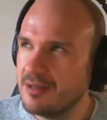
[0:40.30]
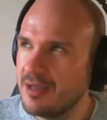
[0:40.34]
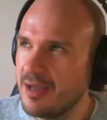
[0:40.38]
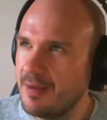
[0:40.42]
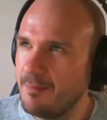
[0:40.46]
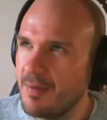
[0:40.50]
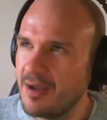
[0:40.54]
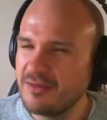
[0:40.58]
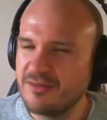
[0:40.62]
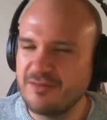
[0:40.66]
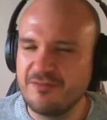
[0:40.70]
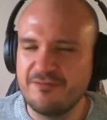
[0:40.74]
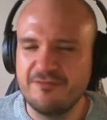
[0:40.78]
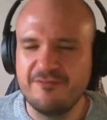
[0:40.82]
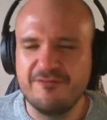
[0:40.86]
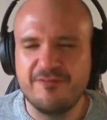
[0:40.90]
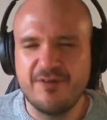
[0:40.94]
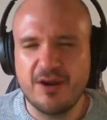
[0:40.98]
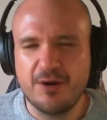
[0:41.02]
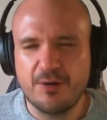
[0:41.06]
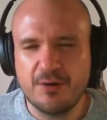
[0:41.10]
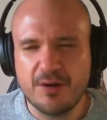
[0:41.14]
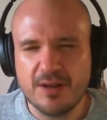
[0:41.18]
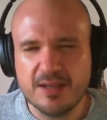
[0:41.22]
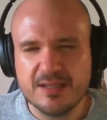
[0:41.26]
amount of
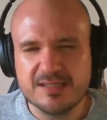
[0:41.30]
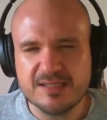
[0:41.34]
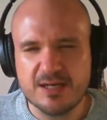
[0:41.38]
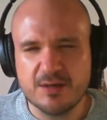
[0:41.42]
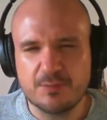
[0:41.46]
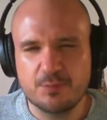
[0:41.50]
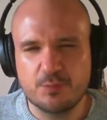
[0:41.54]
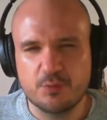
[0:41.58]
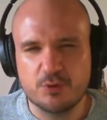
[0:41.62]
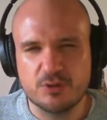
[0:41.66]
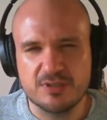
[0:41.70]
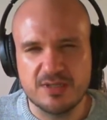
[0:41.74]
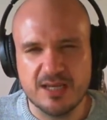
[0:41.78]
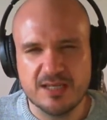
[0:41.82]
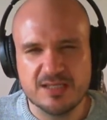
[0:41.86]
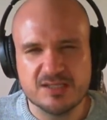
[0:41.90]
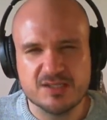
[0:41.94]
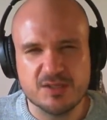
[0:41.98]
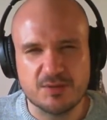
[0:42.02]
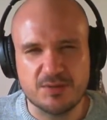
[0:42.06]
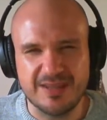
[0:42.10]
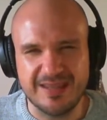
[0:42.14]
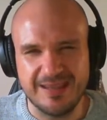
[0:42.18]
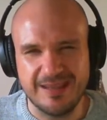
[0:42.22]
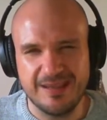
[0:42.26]
variance that it predicts,
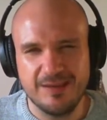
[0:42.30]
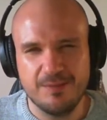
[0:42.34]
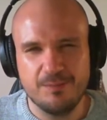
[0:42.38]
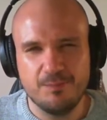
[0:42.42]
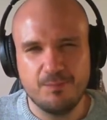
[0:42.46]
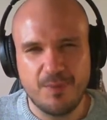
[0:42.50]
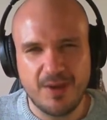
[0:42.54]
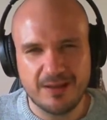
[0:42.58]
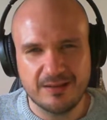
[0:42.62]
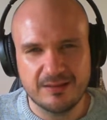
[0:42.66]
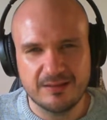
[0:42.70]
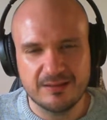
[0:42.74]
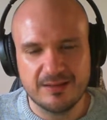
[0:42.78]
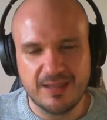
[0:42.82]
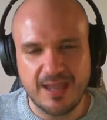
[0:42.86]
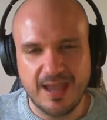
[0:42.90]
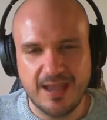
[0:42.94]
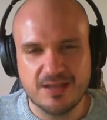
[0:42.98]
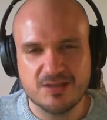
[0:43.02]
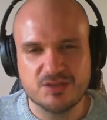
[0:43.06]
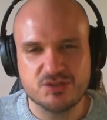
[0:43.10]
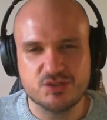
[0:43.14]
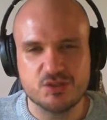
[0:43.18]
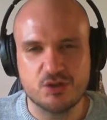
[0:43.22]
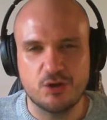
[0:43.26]
or the impact it
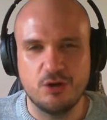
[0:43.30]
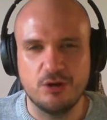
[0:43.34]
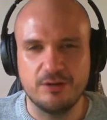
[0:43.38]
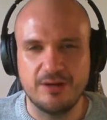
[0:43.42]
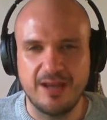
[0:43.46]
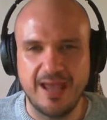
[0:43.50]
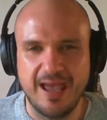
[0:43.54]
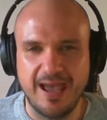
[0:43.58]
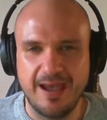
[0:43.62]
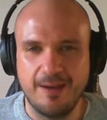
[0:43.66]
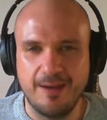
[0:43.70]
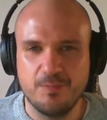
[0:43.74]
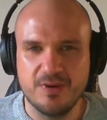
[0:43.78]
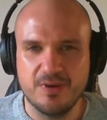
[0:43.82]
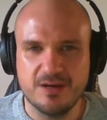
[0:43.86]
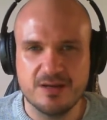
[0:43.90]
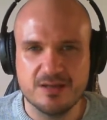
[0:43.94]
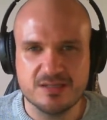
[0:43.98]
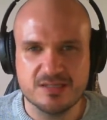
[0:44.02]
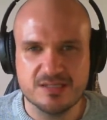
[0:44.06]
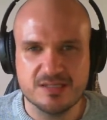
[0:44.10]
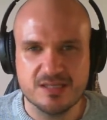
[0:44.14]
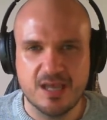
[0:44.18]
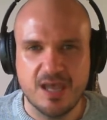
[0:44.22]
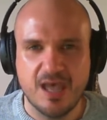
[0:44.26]
has on
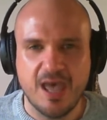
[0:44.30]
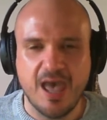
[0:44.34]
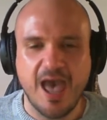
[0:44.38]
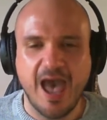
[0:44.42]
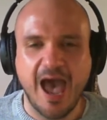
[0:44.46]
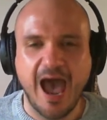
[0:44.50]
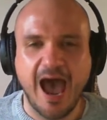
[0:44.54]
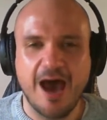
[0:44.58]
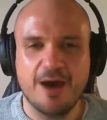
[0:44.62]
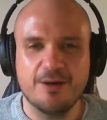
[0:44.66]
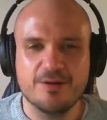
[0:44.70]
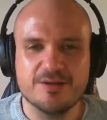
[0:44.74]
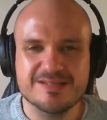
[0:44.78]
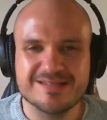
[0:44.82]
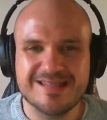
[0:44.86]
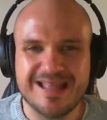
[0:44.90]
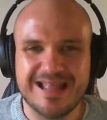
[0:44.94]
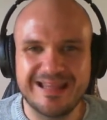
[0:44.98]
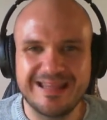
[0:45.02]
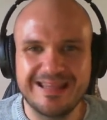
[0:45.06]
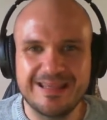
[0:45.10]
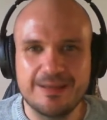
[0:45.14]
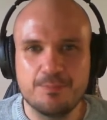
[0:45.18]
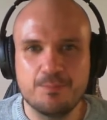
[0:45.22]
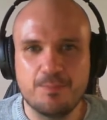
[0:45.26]
happiness, how does
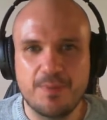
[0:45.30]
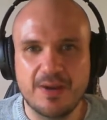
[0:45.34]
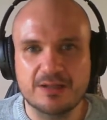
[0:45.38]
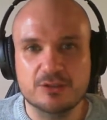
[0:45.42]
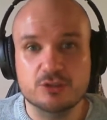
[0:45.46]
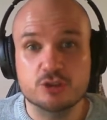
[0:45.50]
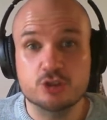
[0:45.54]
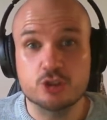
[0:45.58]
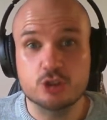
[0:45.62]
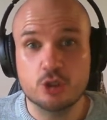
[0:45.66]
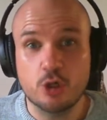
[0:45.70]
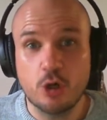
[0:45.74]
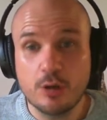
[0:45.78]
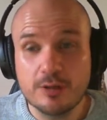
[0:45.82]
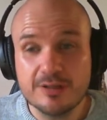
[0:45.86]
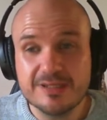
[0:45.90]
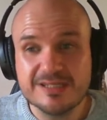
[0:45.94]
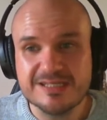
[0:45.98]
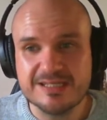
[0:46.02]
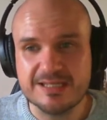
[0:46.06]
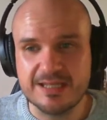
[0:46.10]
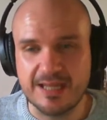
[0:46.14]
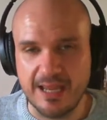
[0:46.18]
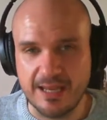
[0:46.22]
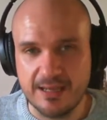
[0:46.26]
that impact
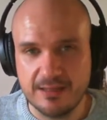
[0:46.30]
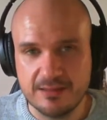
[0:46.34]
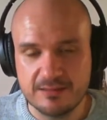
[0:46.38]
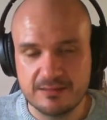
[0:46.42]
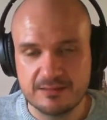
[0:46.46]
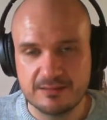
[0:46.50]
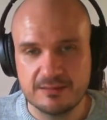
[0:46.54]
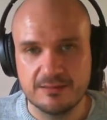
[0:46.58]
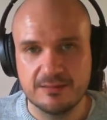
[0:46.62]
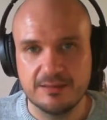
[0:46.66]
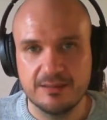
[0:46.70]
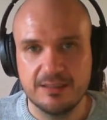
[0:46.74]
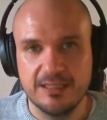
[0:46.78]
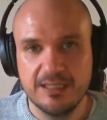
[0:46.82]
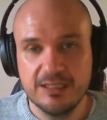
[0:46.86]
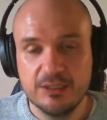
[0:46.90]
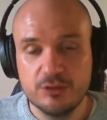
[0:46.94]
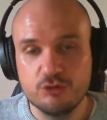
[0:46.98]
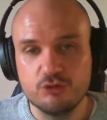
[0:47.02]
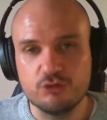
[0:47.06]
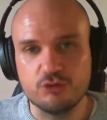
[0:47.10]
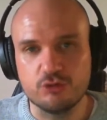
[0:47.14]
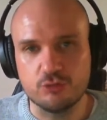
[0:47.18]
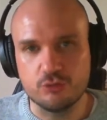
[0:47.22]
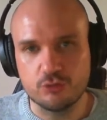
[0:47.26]
translate
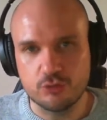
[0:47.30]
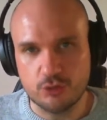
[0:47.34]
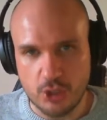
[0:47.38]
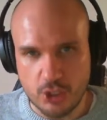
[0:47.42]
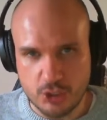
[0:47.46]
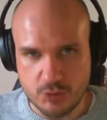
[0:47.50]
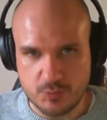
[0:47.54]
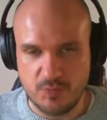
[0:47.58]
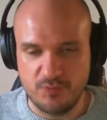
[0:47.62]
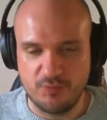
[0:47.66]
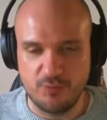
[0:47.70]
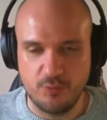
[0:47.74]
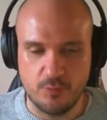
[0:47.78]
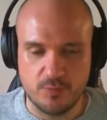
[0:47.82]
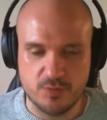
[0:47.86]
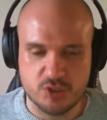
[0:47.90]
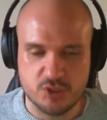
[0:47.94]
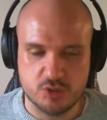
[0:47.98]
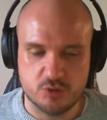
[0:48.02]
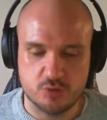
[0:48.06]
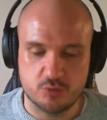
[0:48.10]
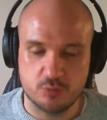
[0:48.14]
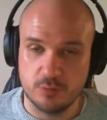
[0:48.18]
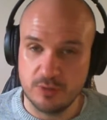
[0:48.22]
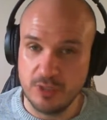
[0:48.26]
into task
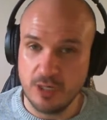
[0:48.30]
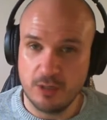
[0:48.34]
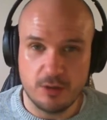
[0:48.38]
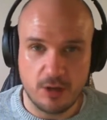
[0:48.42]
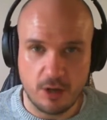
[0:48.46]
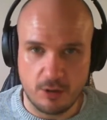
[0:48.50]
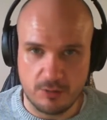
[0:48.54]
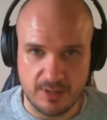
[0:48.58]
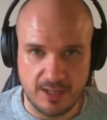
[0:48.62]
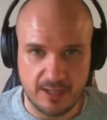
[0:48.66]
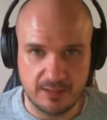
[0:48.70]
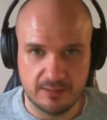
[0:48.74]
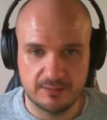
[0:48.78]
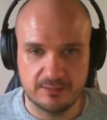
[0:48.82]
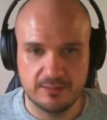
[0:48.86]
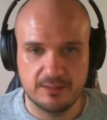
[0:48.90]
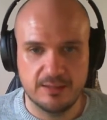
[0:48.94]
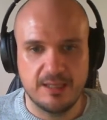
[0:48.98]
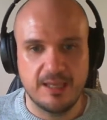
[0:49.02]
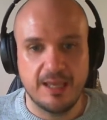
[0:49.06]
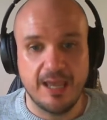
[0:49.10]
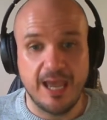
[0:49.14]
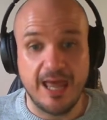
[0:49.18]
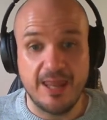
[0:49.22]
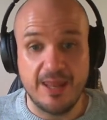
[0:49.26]
performance? We don't know that.
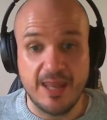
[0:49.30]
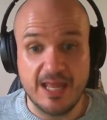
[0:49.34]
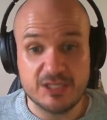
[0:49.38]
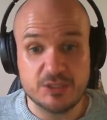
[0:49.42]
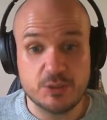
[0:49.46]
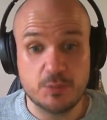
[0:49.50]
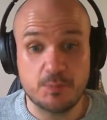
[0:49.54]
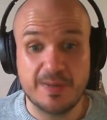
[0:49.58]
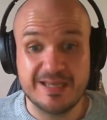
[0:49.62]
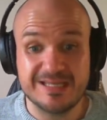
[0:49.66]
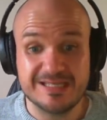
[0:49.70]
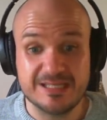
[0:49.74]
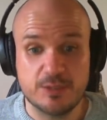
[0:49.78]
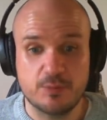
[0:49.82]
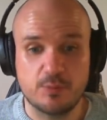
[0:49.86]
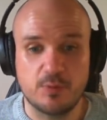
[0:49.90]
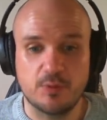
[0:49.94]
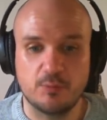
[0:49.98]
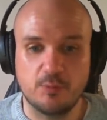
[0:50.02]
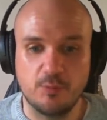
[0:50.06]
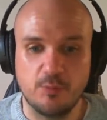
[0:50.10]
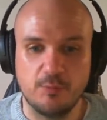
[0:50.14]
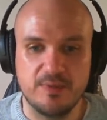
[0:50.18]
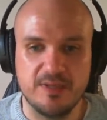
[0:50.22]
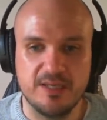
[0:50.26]
And that's basically
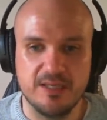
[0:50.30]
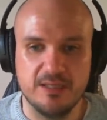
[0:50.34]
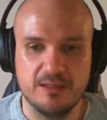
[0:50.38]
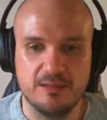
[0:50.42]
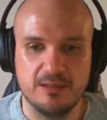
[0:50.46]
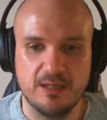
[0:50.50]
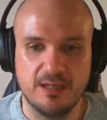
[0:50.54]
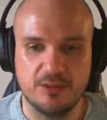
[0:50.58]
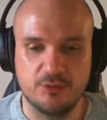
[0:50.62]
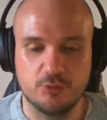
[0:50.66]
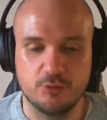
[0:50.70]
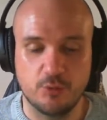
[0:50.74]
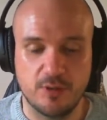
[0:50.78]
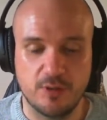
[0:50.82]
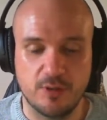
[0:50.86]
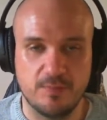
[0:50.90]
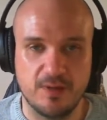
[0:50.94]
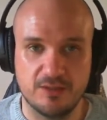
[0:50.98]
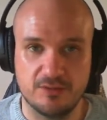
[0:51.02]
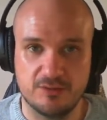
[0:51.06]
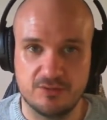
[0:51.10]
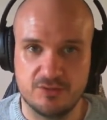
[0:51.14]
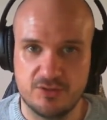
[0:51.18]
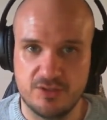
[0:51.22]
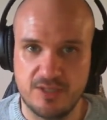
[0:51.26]
what we'll be talking
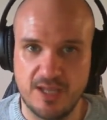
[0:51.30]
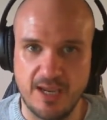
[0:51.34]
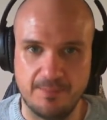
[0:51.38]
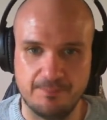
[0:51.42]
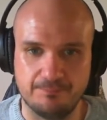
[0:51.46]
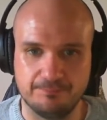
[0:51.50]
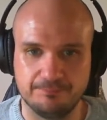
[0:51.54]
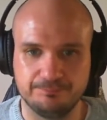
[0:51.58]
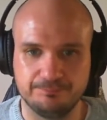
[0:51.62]
about today.